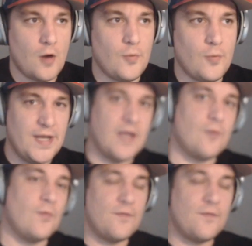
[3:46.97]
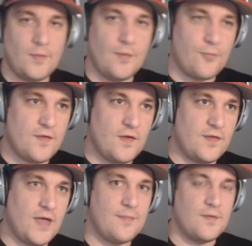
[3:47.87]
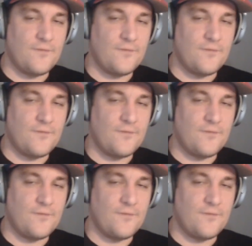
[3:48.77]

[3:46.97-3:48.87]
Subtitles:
are we need to get rid of some of the preseason games